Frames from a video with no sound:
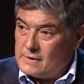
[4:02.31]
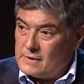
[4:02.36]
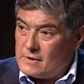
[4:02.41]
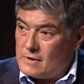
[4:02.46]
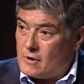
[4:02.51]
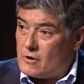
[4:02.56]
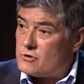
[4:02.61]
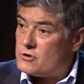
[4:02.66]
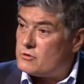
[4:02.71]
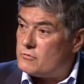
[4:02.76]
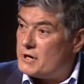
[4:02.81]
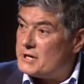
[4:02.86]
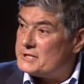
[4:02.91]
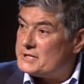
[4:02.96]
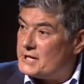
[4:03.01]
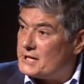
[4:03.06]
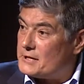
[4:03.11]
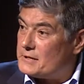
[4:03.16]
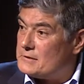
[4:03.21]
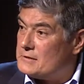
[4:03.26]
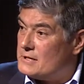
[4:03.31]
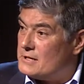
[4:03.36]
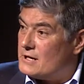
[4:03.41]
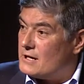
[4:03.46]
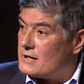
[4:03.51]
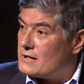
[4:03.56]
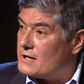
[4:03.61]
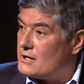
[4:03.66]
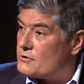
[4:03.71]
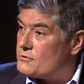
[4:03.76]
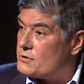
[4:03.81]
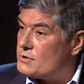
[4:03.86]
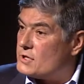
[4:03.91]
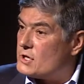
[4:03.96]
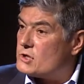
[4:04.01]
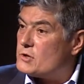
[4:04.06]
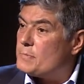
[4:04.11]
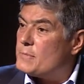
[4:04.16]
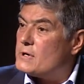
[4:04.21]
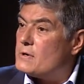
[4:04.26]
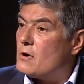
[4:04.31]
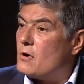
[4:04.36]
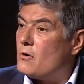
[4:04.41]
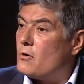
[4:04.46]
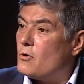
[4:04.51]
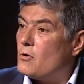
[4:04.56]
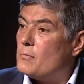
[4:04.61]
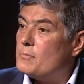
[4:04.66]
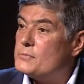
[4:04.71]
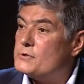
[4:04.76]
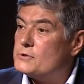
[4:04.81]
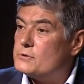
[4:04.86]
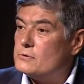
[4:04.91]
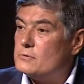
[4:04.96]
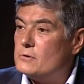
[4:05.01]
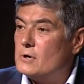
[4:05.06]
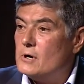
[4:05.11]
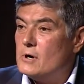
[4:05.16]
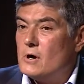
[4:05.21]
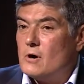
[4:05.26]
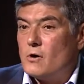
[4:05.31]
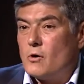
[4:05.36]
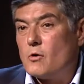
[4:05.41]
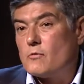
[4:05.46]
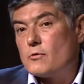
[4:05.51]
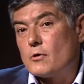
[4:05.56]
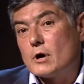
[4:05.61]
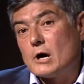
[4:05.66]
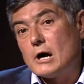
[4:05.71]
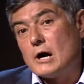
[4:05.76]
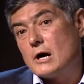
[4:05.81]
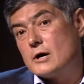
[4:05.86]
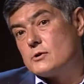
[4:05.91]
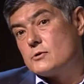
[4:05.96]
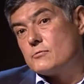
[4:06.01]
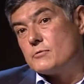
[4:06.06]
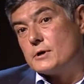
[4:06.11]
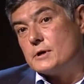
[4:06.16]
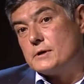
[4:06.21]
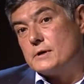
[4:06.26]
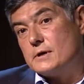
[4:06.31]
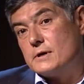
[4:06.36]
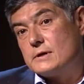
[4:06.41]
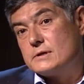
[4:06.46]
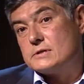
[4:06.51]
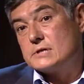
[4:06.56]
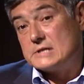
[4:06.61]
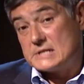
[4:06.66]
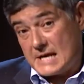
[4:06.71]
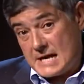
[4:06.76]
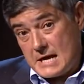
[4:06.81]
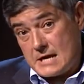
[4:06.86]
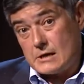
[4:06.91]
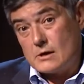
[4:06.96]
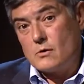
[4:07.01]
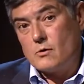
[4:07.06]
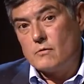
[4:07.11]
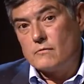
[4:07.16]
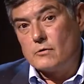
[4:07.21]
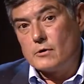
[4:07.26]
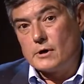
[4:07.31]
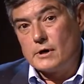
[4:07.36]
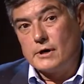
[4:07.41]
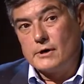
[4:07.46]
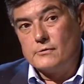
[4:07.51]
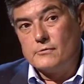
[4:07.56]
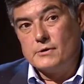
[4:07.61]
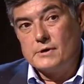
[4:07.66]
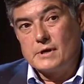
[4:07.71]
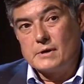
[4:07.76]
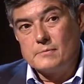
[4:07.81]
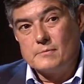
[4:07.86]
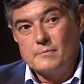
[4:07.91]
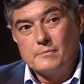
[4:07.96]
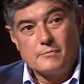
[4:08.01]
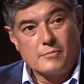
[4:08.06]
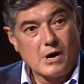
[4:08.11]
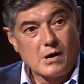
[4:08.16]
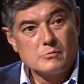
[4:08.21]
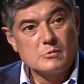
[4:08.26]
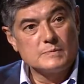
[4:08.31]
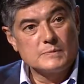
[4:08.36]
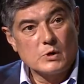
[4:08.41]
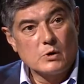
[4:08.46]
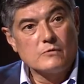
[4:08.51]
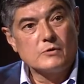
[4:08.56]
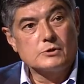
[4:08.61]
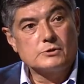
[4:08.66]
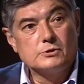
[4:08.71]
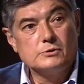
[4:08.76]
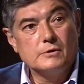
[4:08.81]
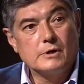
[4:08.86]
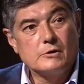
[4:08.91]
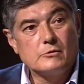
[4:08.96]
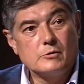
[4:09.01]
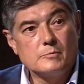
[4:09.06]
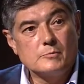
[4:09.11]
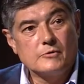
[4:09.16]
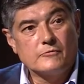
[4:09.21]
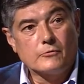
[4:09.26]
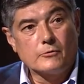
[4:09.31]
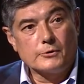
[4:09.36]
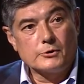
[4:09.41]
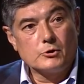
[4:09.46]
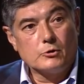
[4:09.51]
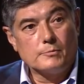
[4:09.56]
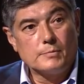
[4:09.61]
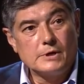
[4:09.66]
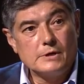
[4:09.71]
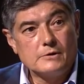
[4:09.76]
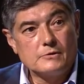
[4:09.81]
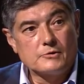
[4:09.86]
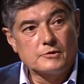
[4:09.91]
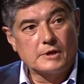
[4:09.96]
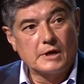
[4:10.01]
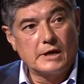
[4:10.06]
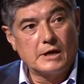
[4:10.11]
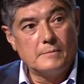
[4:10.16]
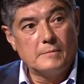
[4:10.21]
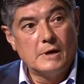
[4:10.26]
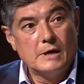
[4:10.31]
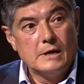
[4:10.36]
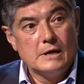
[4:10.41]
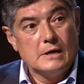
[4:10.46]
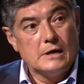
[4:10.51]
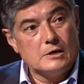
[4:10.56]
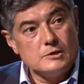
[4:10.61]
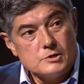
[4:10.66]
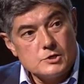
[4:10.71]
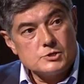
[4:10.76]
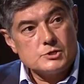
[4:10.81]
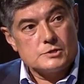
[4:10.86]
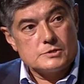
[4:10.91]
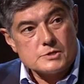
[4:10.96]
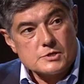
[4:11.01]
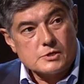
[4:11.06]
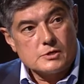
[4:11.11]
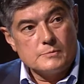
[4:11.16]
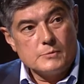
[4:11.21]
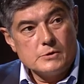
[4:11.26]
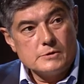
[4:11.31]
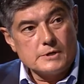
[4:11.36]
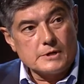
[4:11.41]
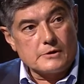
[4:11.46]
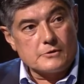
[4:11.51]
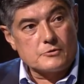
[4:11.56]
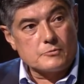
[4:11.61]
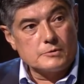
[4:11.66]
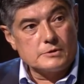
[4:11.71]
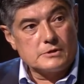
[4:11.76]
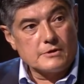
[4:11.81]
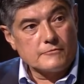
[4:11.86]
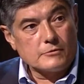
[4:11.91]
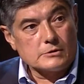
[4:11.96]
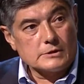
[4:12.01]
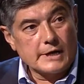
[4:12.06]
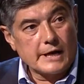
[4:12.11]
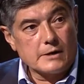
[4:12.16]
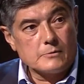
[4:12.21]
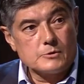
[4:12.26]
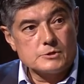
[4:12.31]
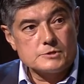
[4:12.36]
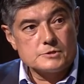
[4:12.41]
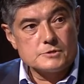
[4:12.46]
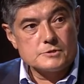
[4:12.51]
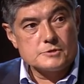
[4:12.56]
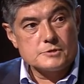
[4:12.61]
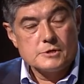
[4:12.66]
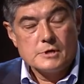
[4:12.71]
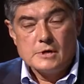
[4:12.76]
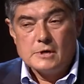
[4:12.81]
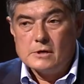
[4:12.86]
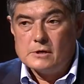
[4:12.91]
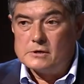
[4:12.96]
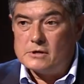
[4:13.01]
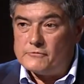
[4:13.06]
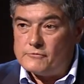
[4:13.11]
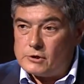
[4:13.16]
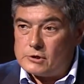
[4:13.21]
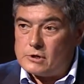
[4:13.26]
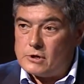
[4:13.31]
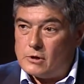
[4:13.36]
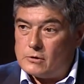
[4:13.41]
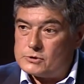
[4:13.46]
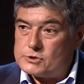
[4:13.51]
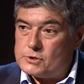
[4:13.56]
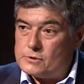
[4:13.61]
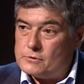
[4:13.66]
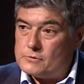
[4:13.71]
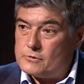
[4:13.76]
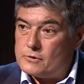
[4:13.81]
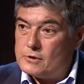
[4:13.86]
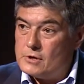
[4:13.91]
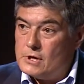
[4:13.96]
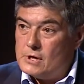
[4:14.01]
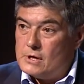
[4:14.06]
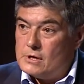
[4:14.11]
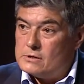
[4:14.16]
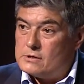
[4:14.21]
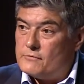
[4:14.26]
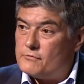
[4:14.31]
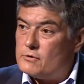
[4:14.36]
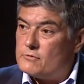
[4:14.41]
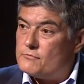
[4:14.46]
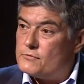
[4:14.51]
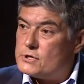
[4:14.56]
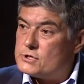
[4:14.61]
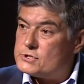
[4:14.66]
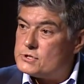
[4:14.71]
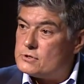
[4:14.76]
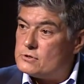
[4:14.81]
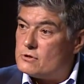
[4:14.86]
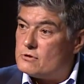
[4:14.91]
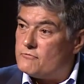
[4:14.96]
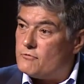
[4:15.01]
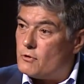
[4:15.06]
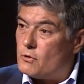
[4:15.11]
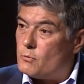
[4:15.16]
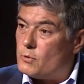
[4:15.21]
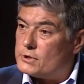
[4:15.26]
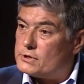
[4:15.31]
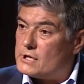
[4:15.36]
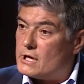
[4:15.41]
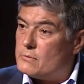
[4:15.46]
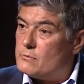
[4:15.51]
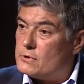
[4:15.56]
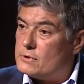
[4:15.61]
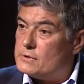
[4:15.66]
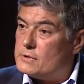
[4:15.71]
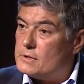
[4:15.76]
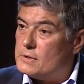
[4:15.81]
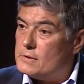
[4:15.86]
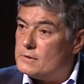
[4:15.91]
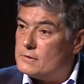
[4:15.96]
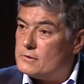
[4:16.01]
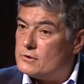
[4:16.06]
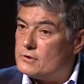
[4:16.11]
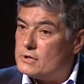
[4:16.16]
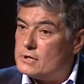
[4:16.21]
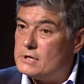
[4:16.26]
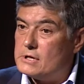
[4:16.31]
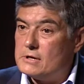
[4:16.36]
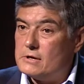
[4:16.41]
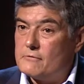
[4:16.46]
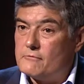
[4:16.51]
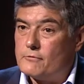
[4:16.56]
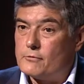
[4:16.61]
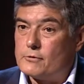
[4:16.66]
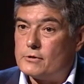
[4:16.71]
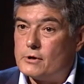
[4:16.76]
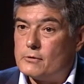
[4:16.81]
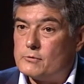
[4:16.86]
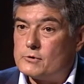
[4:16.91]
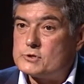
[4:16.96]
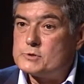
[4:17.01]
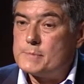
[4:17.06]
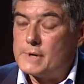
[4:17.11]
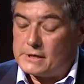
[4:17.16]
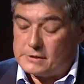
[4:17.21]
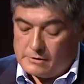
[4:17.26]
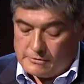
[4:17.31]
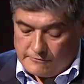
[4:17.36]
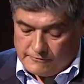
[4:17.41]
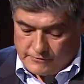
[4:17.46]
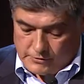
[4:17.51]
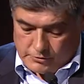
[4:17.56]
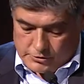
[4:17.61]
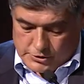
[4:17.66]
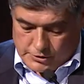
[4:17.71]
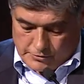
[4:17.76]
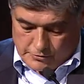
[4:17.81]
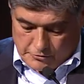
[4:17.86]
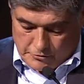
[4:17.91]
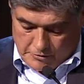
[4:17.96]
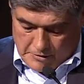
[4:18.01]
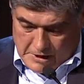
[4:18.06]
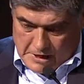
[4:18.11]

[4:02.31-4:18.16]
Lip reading: Australia, a country that's been home to over 100, today over 100, and probably over 200 before Europeans came, indigenous communities with different languages, different cultures, different visions for what they would see for their respective futures.